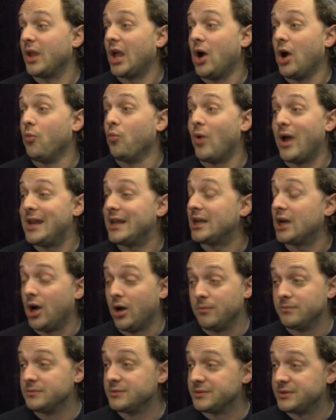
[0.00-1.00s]
when it
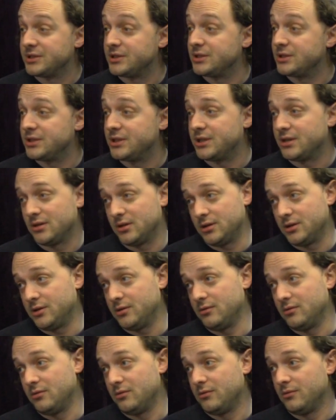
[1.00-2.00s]
comes
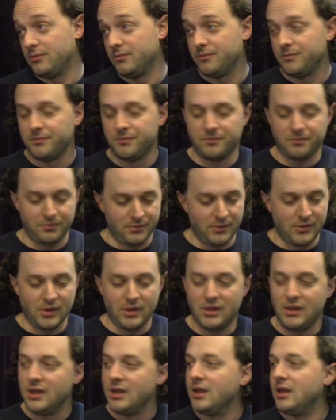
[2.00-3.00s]
to
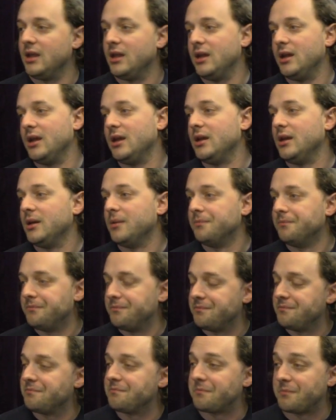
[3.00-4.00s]
the
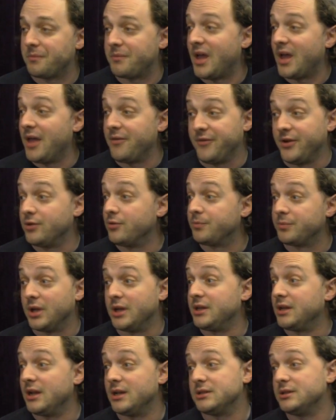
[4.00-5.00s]
Pathfinder
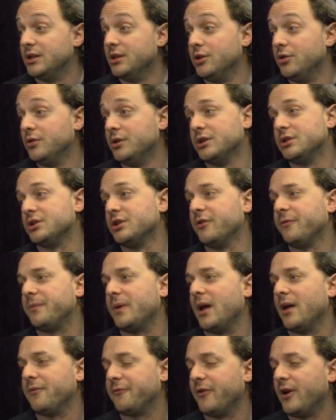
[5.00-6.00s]
playtest, the new edition of
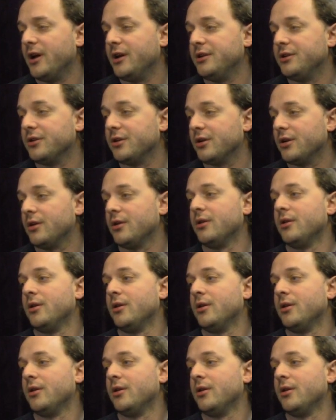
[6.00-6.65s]
Pathfinder,